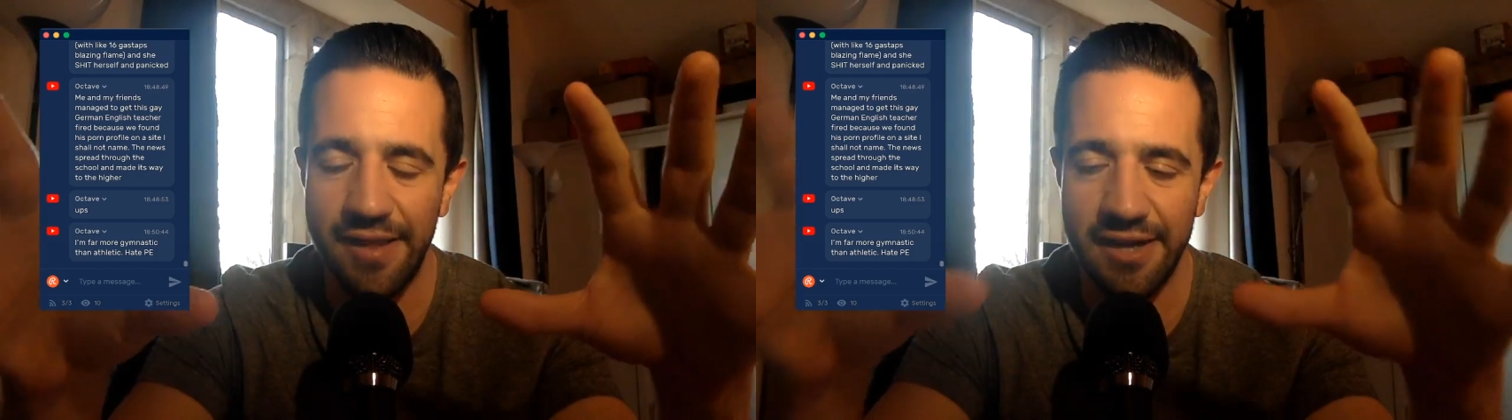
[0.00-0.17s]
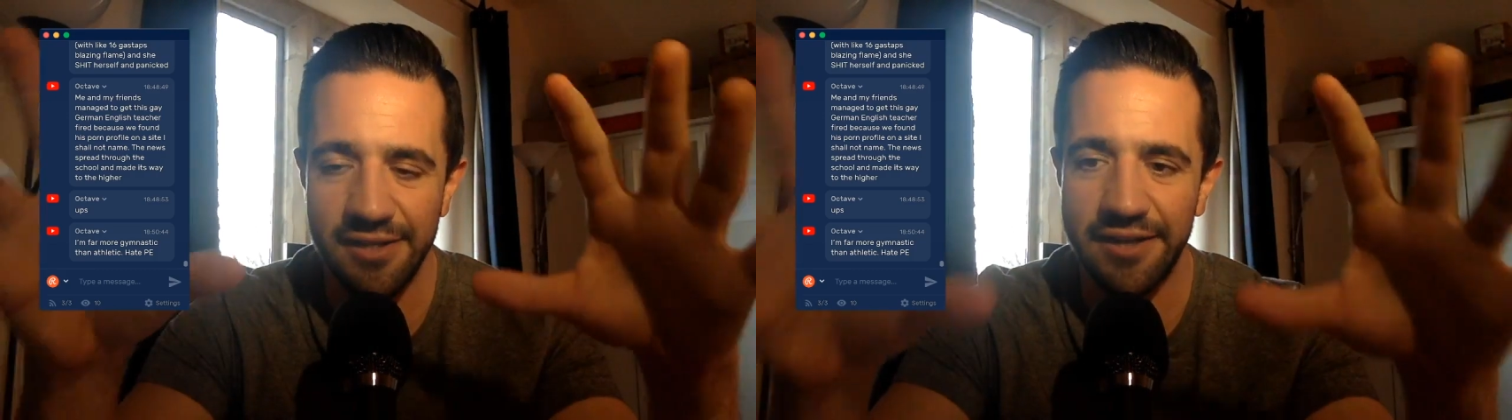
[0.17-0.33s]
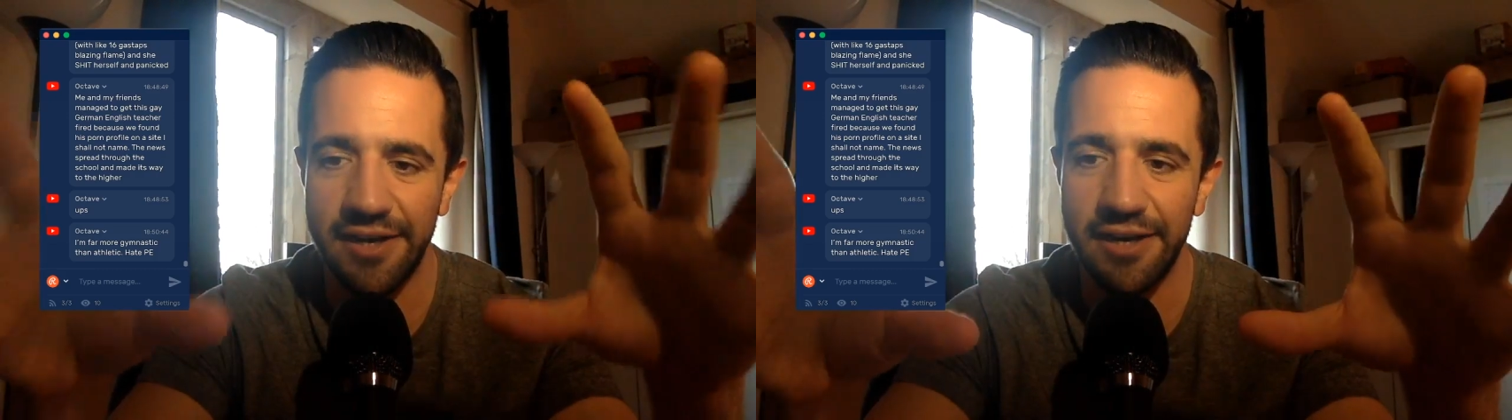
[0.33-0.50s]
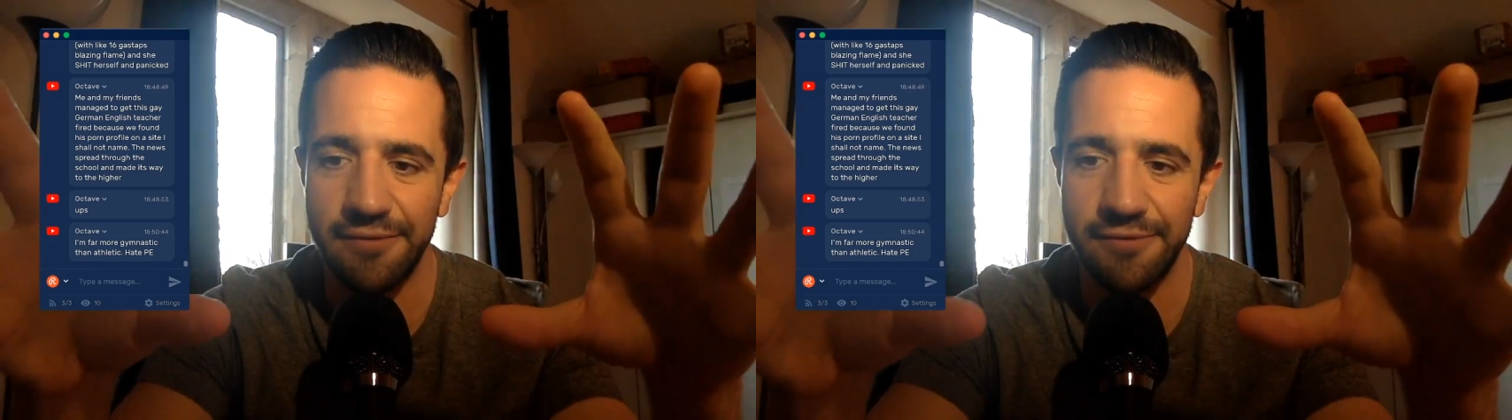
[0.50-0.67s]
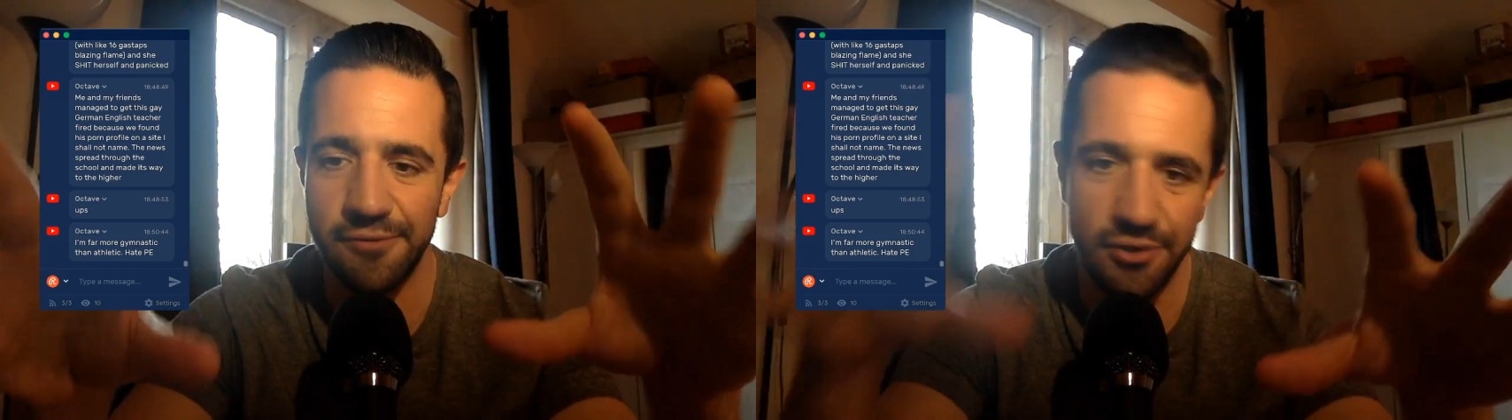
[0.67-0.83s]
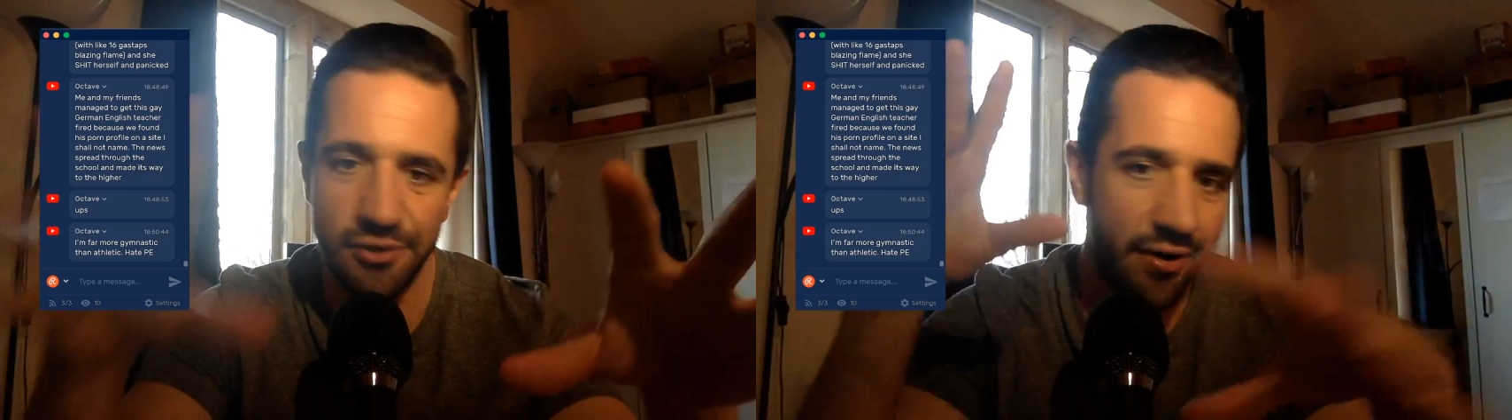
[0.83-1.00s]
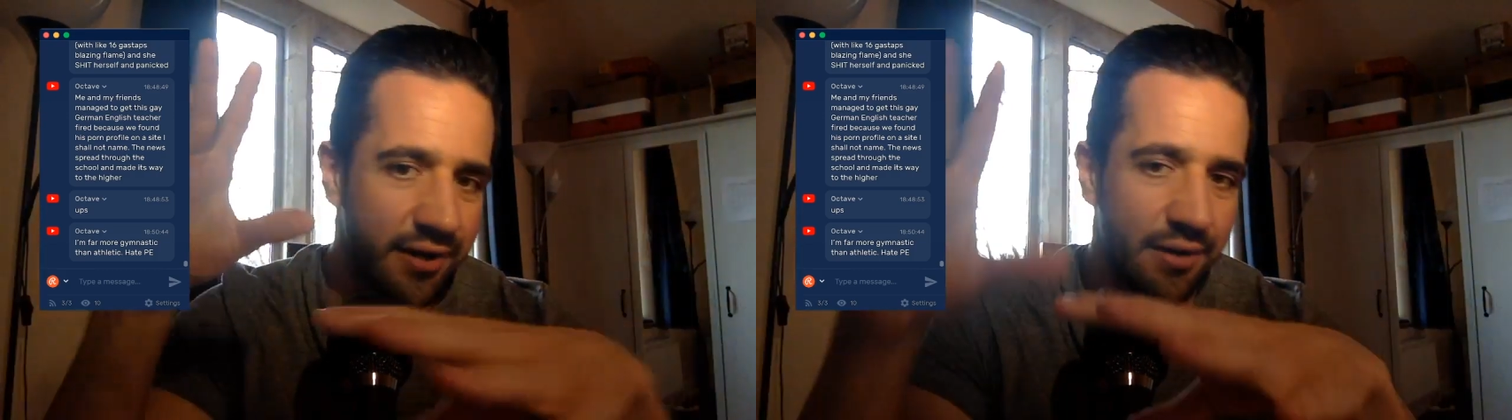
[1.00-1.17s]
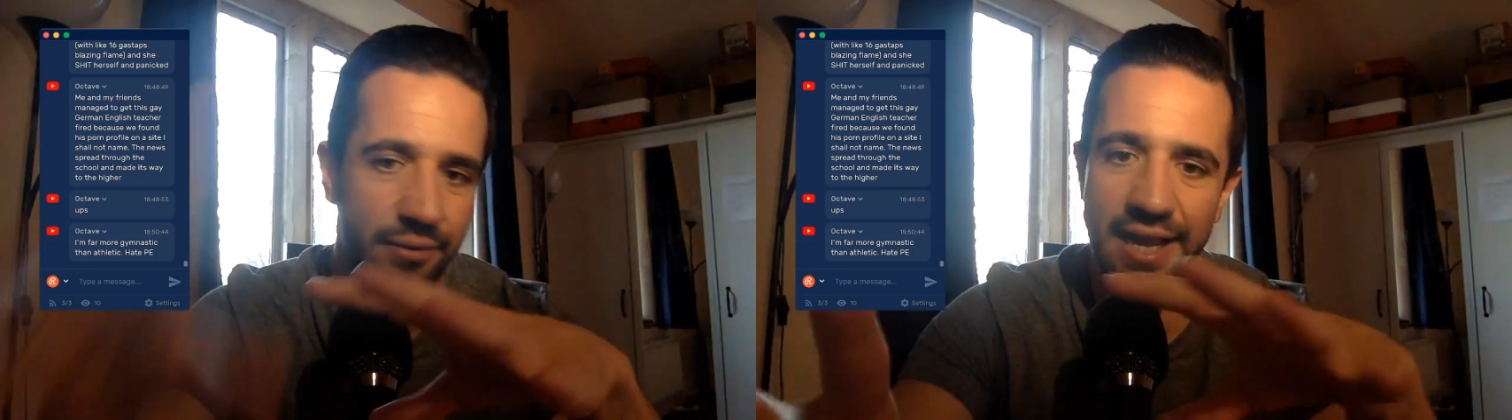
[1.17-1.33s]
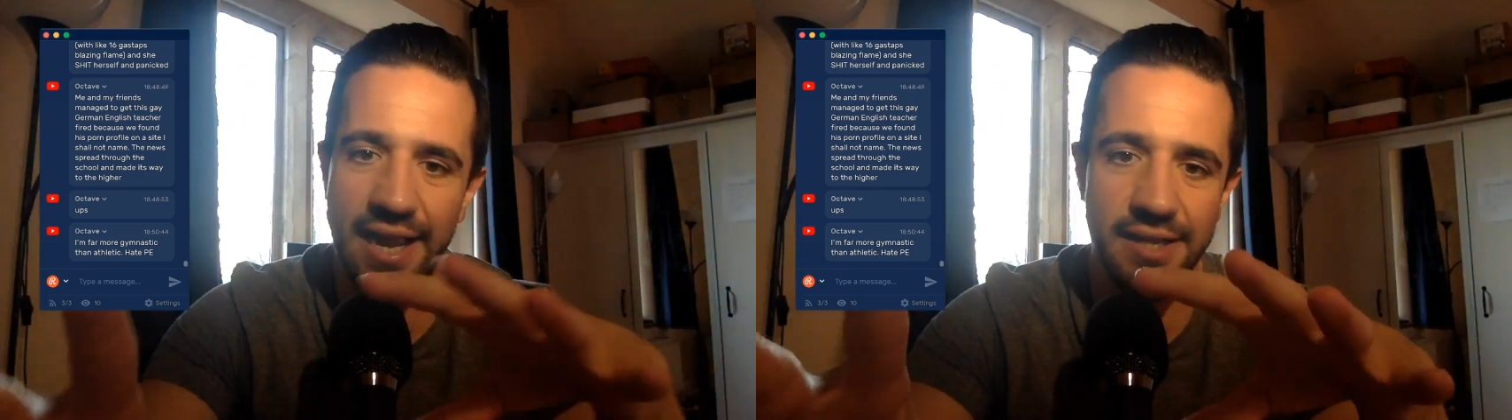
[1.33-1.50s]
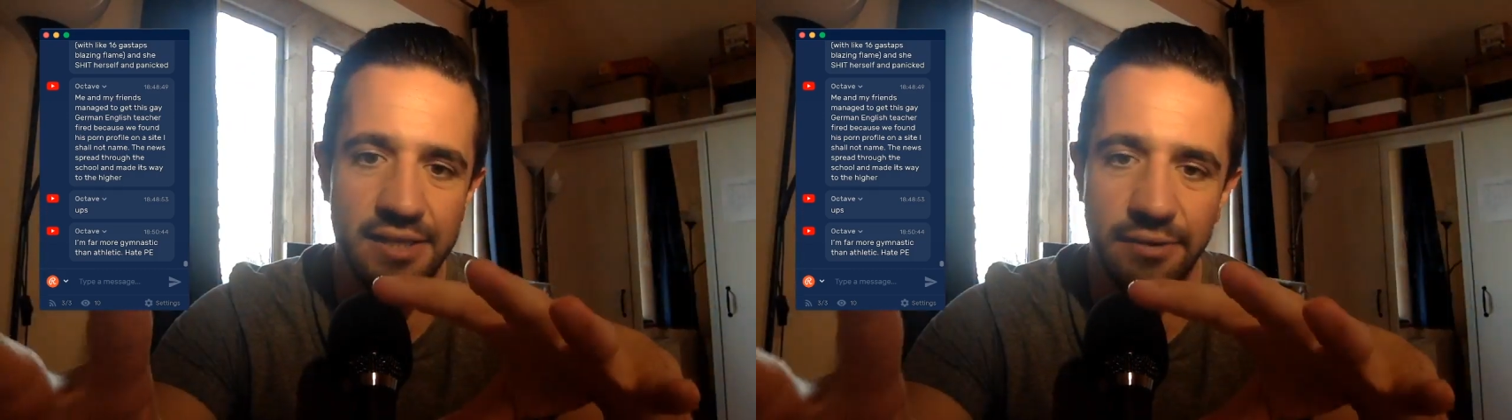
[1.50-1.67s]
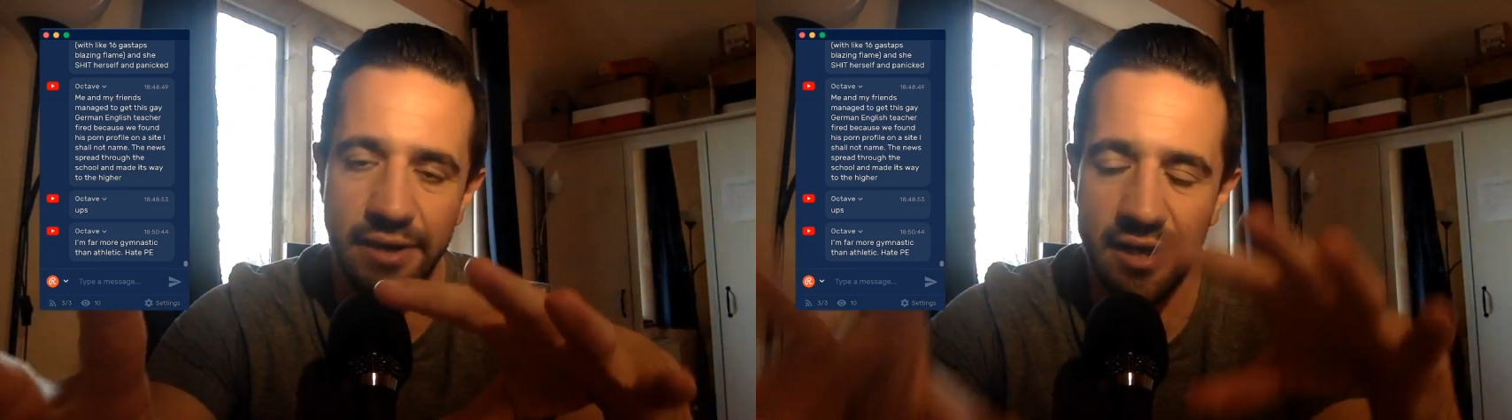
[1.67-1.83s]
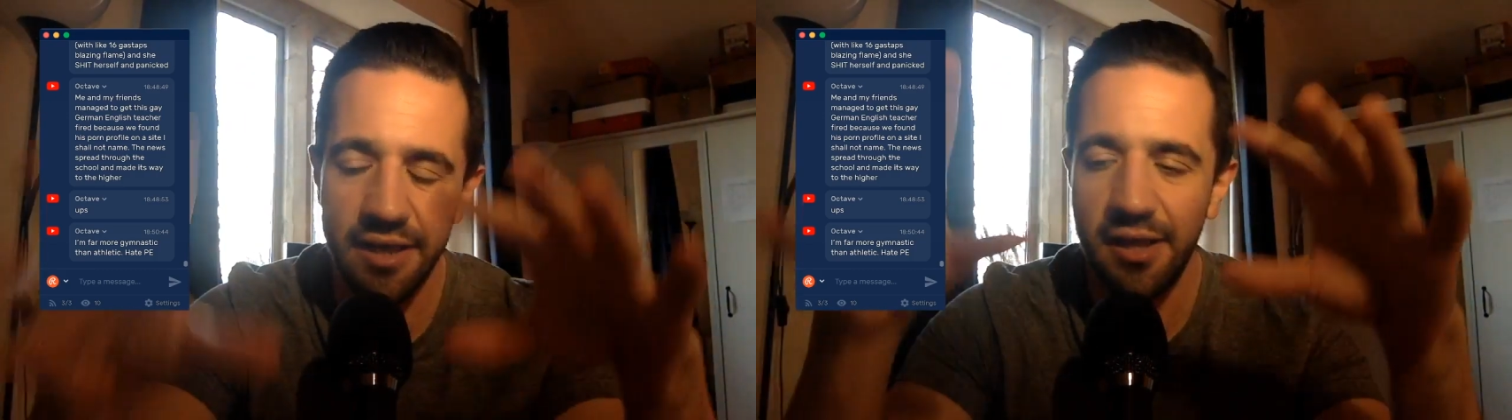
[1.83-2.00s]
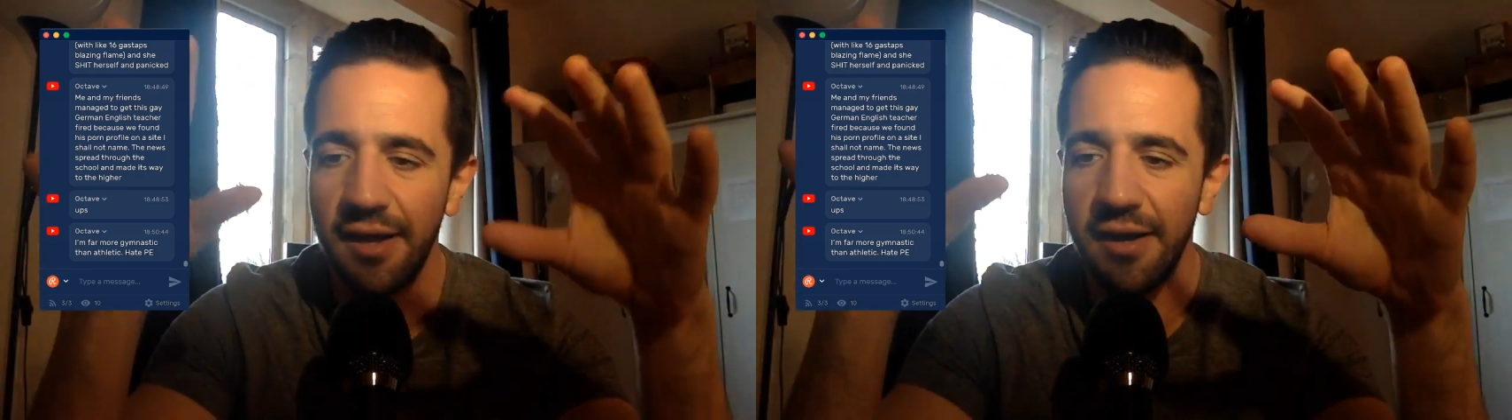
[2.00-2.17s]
that because I don't know the full story. I don't want to get into it.